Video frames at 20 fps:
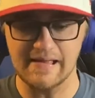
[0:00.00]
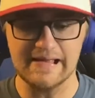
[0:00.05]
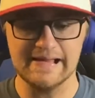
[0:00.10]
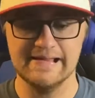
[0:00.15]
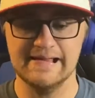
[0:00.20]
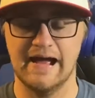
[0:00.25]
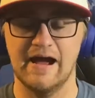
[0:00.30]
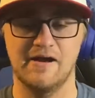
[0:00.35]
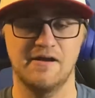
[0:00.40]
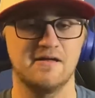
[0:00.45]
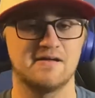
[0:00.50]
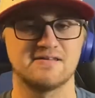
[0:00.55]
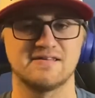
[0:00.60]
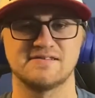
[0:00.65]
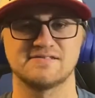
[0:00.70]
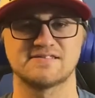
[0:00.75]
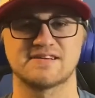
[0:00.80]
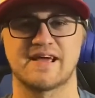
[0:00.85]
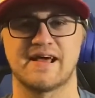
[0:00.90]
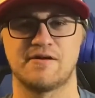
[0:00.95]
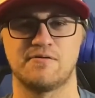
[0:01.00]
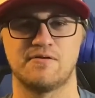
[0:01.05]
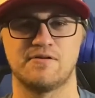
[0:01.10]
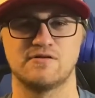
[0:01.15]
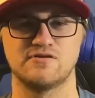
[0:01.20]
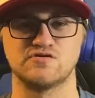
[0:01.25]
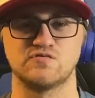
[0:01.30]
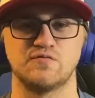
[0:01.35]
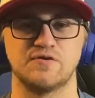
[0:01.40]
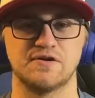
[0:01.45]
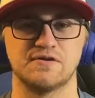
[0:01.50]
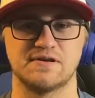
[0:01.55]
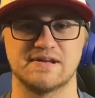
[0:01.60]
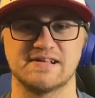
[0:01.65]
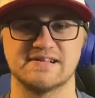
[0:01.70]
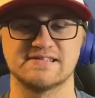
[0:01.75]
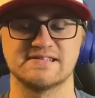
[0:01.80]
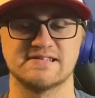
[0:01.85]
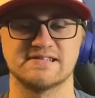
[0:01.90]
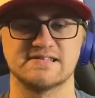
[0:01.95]
I don't know, that's kind of one of those weird
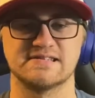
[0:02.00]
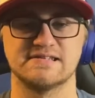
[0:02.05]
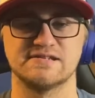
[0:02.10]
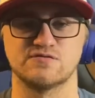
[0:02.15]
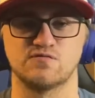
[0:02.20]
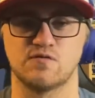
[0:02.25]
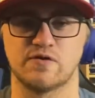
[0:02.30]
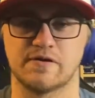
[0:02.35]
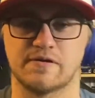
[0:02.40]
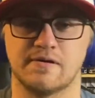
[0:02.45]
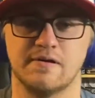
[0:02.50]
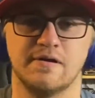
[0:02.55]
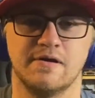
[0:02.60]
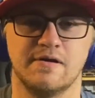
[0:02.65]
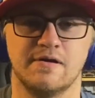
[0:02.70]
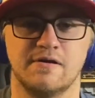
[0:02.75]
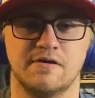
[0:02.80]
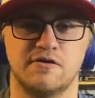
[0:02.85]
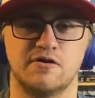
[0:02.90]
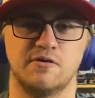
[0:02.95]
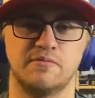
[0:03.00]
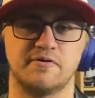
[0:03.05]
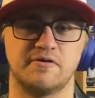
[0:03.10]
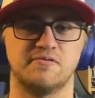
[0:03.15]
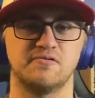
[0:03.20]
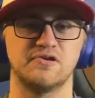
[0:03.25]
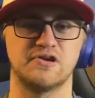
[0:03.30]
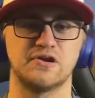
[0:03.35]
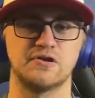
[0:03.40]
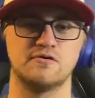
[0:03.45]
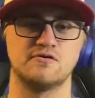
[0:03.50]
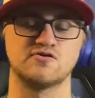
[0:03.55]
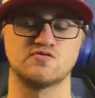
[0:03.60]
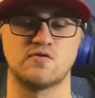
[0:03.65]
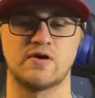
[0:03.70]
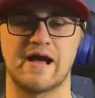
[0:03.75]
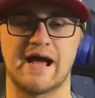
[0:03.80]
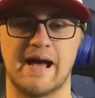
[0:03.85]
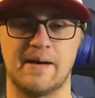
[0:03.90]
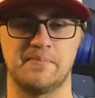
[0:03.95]
instances where Nobody really knows
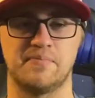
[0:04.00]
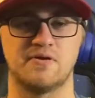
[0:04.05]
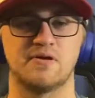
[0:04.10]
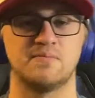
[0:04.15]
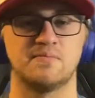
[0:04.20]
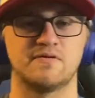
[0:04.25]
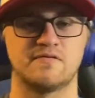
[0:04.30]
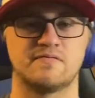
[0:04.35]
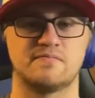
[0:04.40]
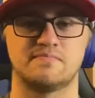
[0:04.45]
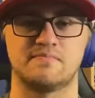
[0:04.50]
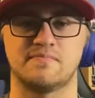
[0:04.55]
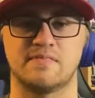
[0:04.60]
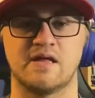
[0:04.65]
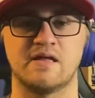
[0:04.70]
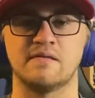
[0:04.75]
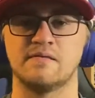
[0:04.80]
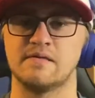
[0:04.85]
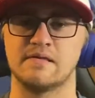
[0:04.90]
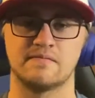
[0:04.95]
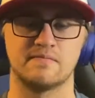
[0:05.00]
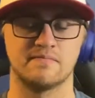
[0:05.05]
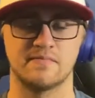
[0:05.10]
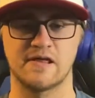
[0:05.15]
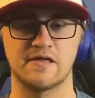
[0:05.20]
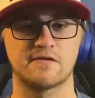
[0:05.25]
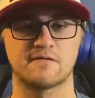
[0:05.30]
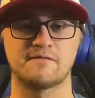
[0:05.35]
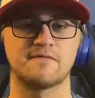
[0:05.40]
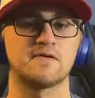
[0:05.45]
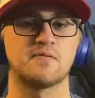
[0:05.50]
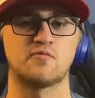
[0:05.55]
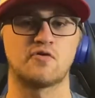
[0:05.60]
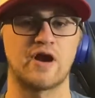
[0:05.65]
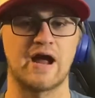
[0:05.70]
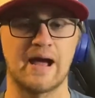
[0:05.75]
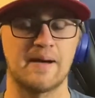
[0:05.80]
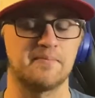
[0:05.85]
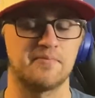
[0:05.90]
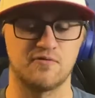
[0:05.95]
what happened, but neither of them were
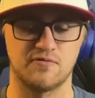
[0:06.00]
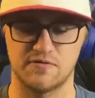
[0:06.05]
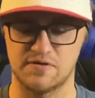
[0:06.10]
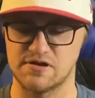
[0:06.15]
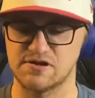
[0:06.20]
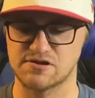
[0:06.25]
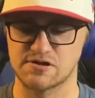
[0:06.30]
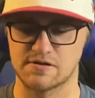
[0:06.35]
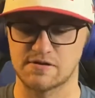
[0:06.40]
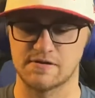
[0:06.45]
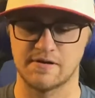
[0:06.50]
happy with each other.